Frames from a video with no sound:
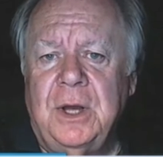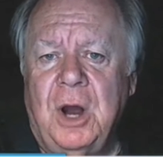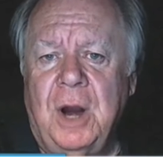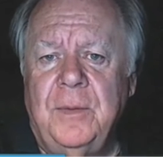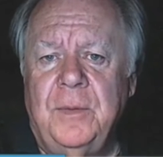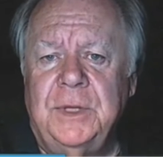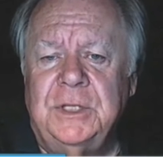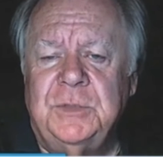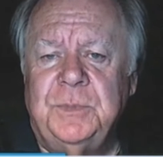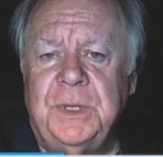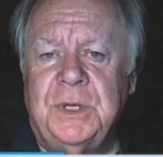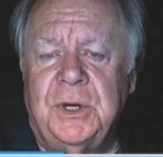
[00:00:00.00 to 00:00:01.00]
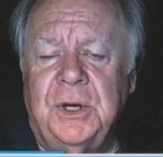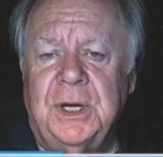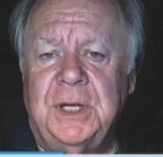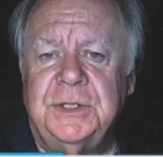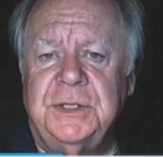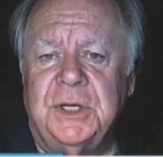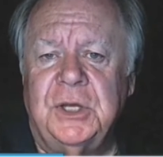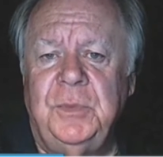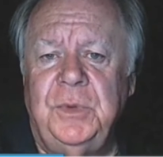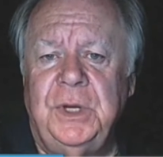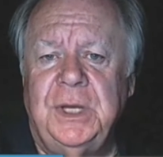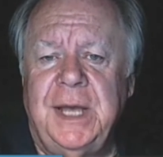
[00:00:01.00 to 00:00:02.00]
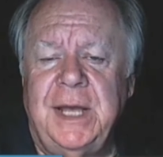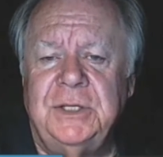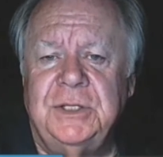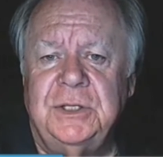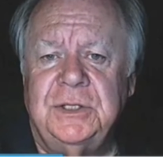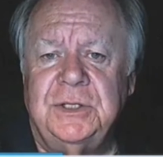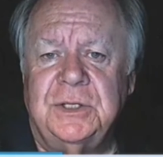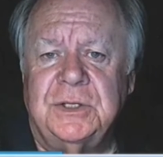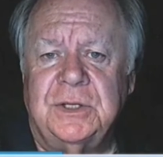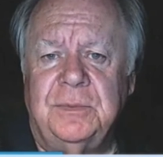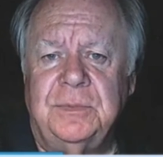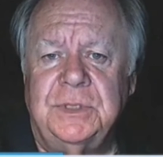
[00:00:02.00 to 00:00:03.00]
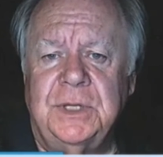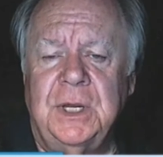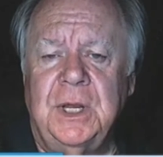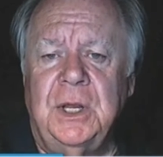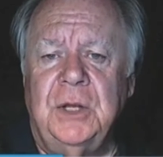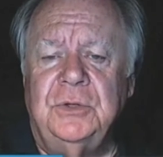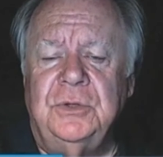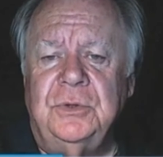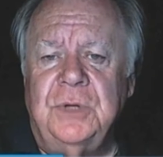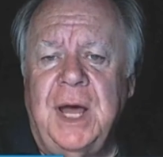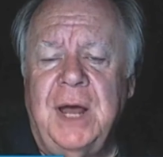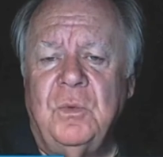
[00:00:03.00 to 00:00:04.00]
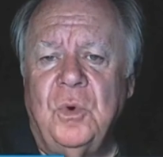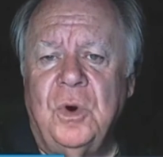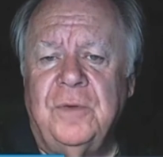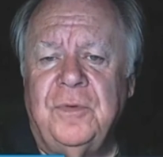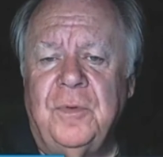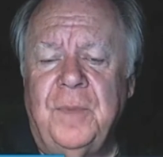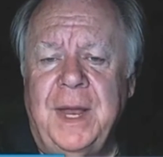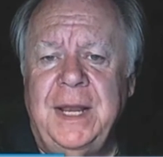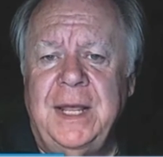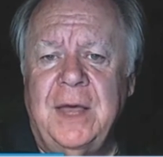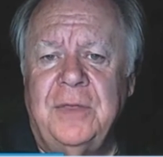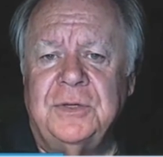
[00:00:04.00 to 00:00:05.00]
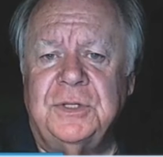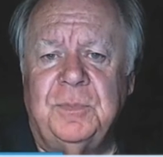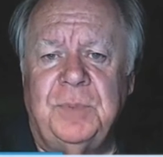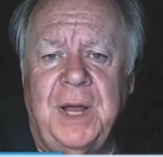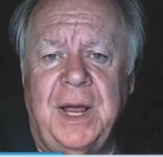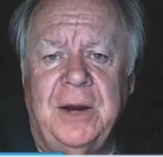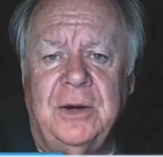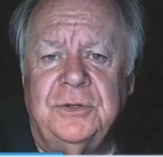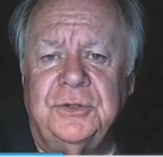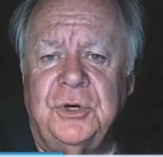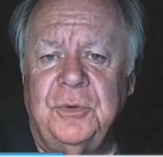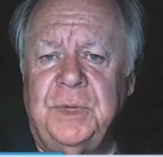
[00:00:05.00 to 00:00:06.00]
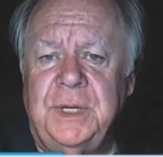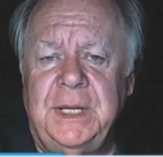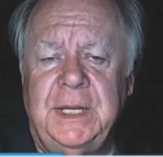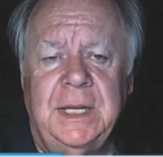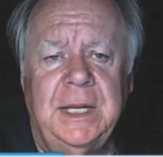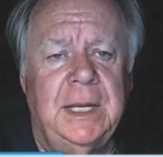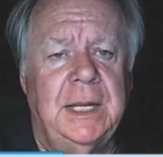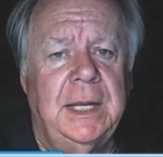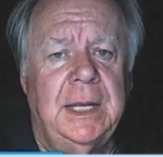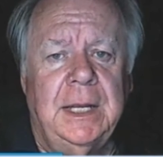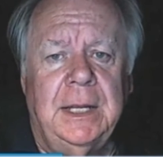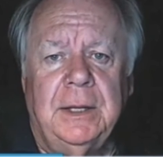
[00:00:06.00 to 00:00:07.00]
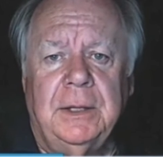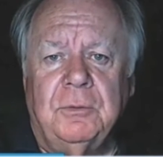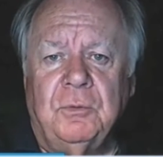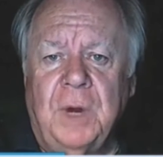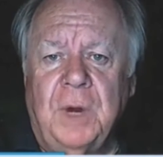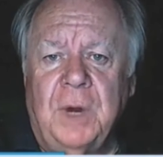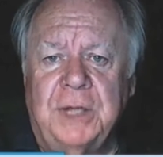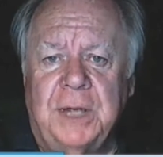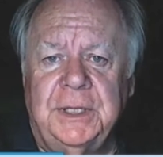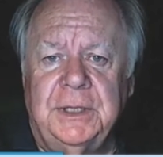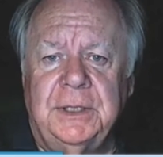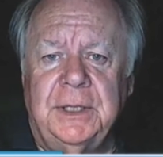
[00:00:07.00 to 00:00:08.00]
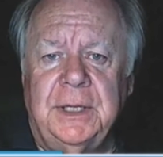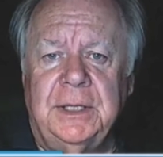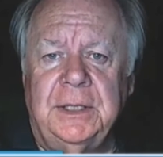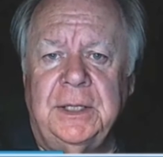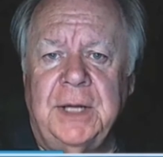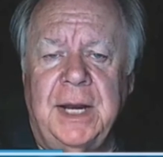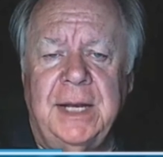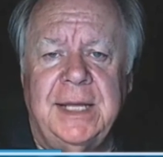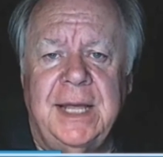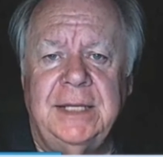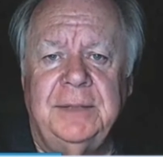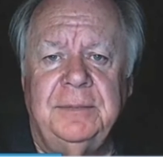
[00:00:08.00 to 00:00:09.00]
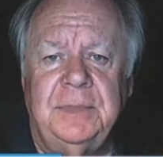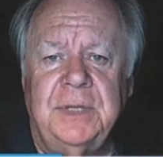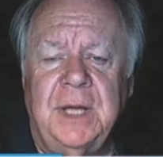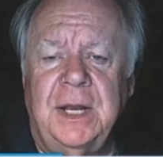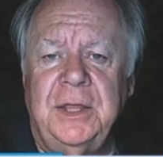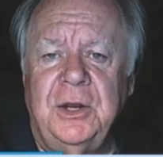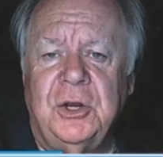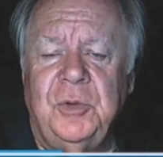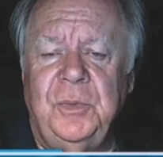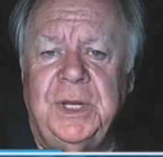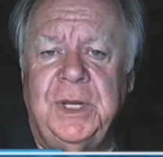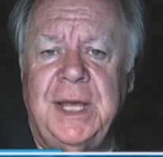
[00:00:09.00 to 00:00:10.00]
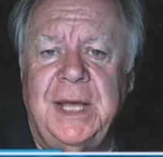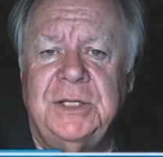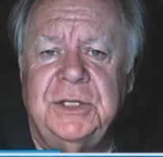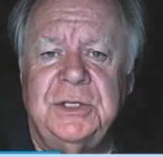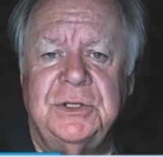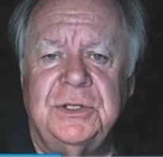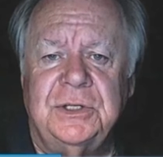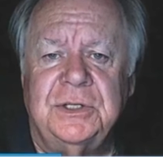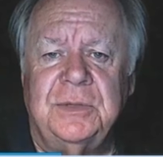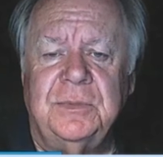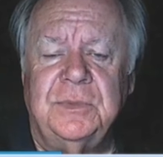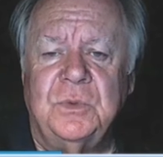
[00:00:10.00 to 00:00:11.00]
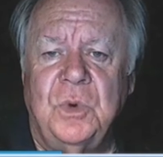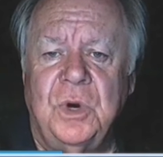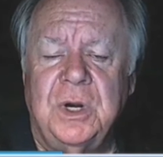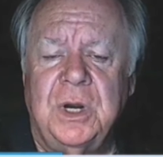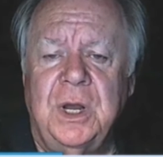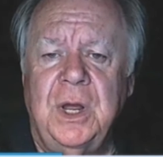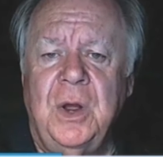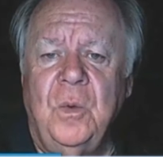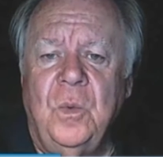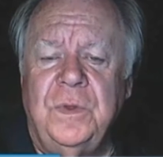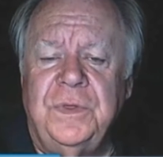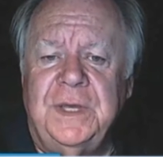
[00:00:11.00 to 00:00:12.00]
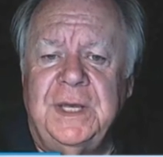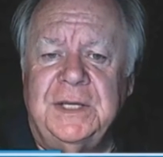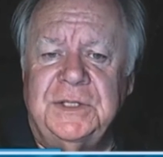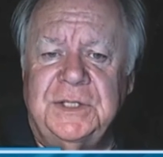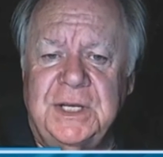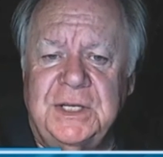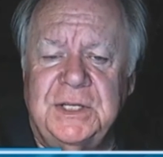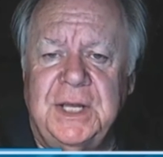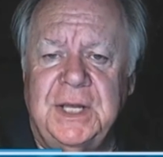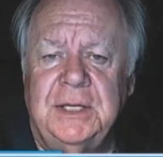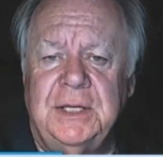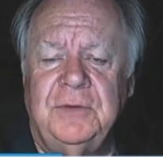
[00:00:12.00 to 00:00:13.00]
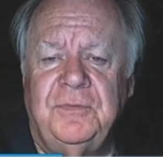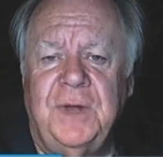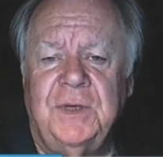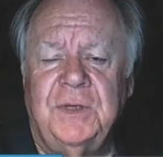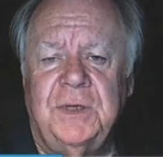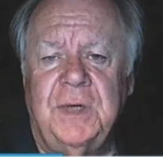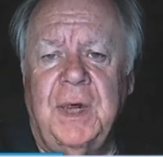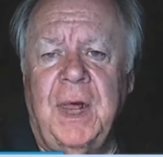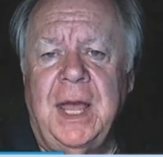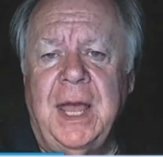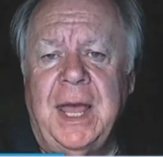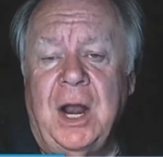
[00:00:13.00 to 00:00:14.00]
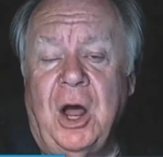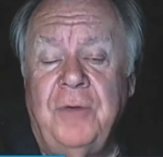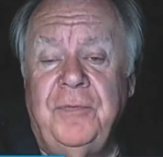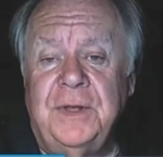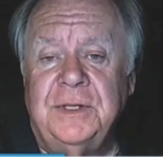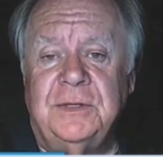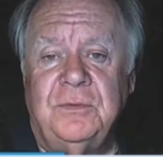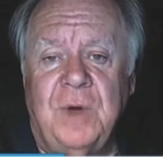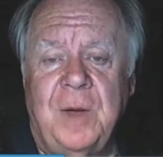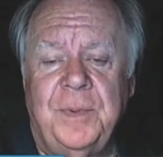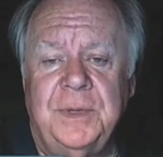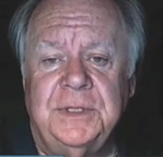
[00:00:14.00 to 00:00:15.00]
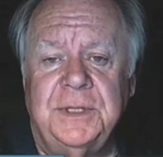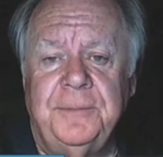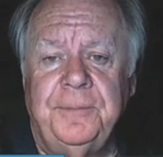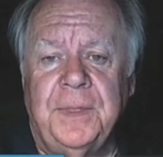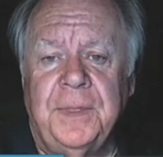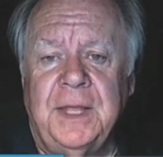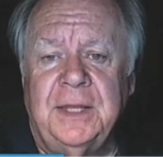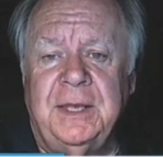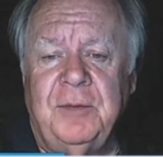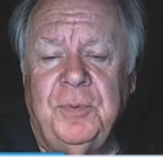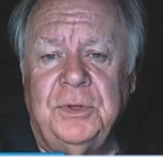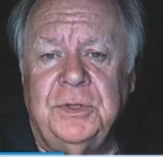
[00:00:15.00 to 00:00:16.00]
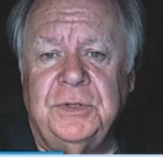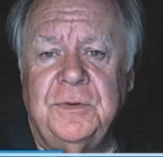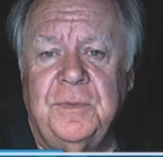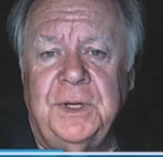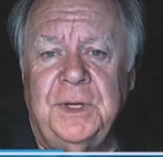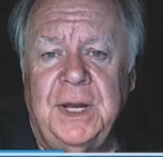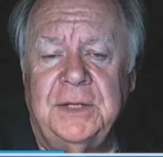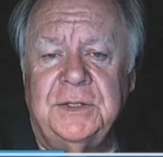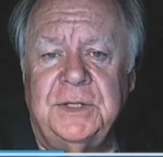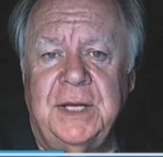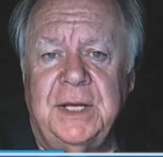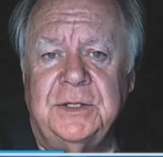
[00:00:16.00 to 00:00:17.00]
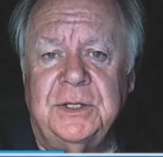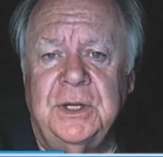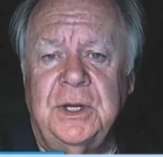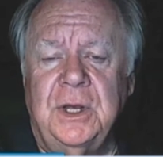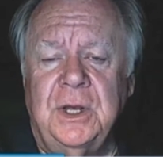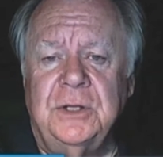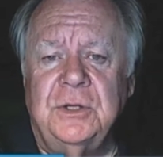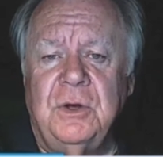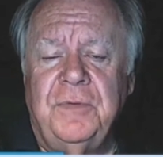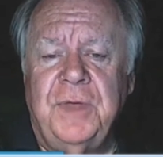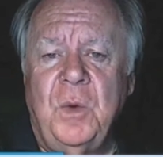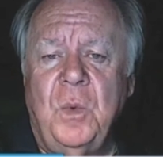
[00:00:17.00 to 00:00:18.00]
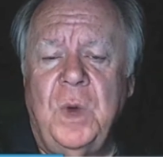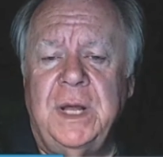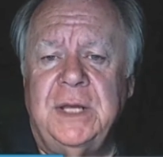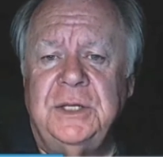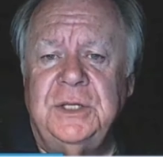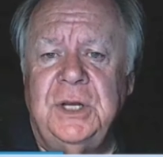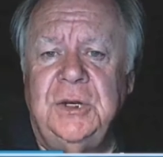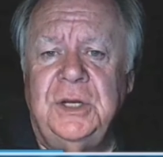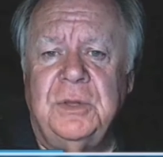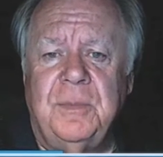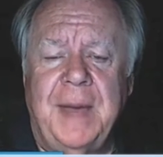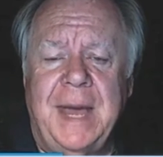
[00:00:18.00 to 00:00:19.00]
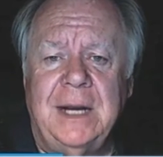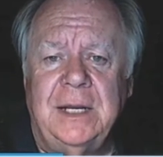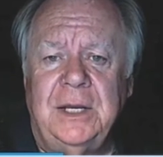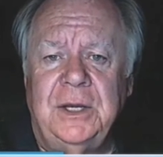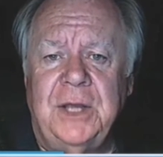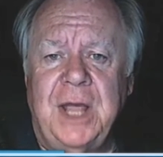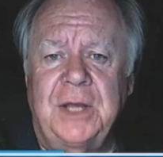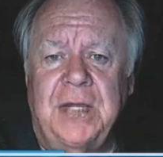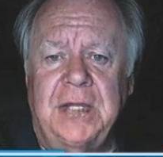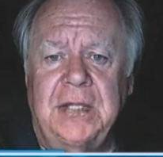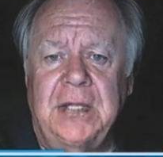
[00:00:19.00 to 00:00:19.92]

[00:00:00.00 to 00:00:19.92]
armaments because the communication systems do not work from any other supplier. Germany, Russia, United Kingdom, none of their communication systems work with the existing defense and offensive weapons that they purchased from the United States. So, so why, if they so want to continue did, the battle we, in Yemen,